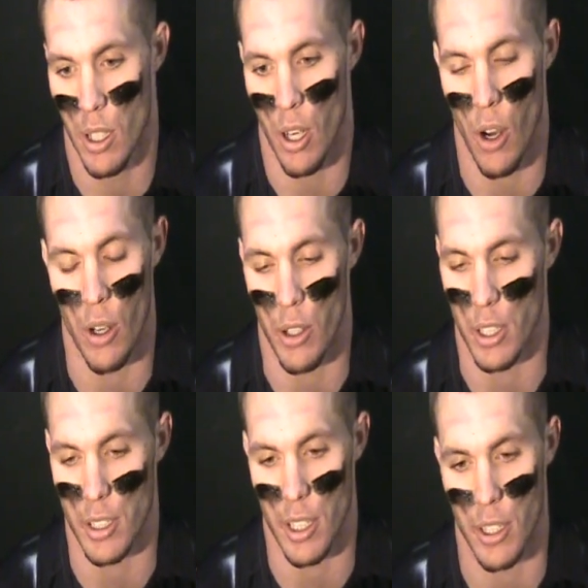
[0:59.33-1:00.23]
all
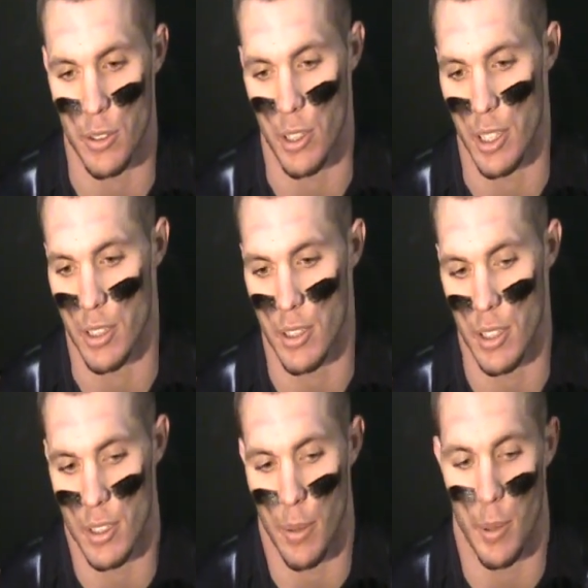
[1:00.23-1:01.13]
across the country is
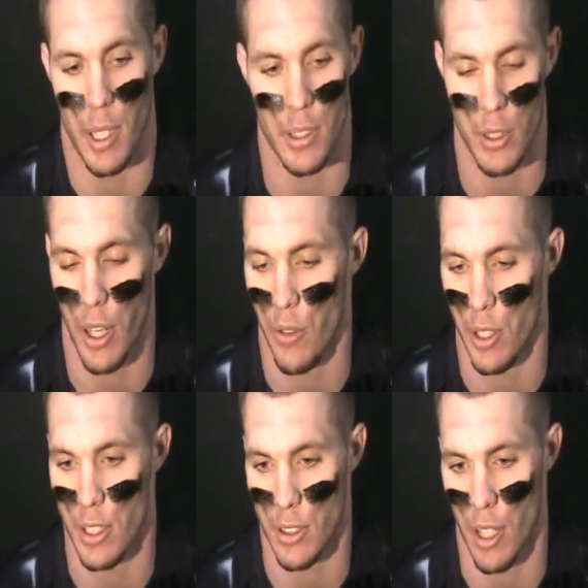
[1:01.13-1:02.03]
something that you can't
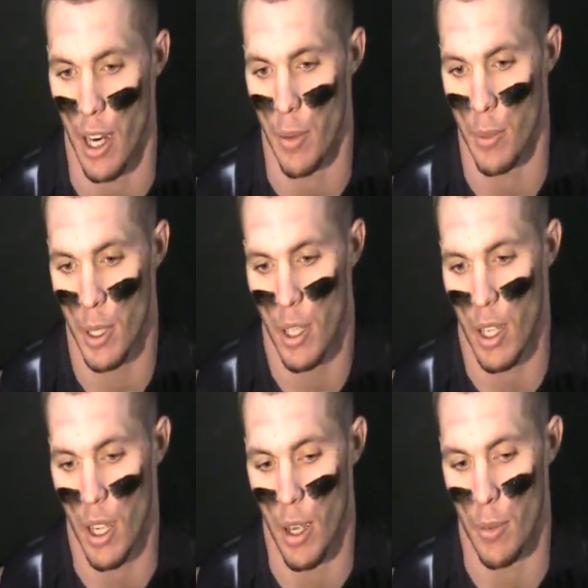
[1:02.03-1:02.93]
really describe.
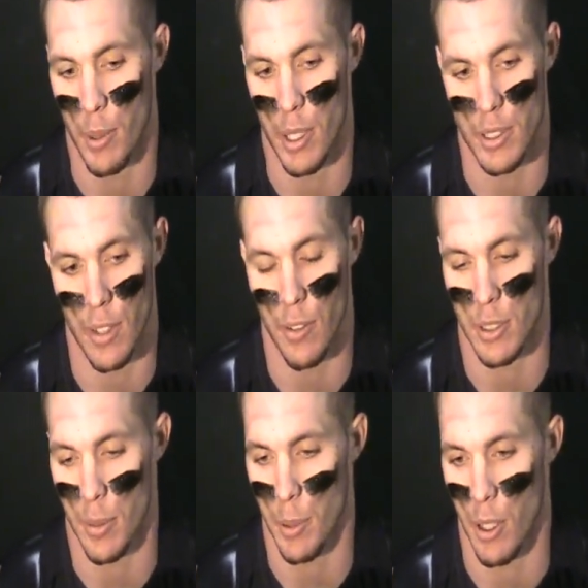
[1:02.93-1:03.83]
And it's
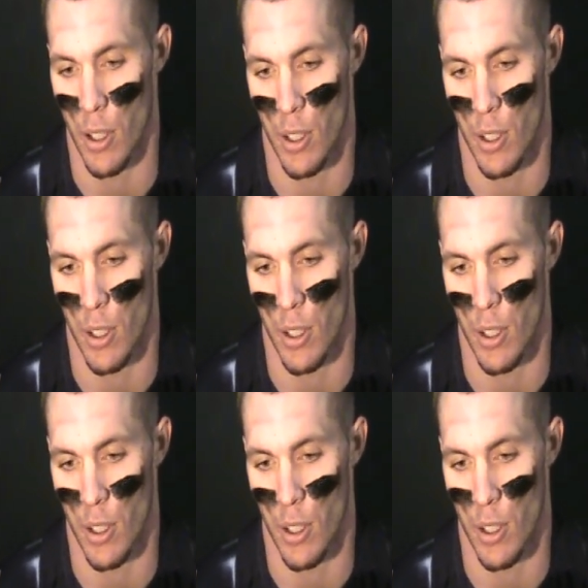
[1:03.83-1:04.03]
definitely something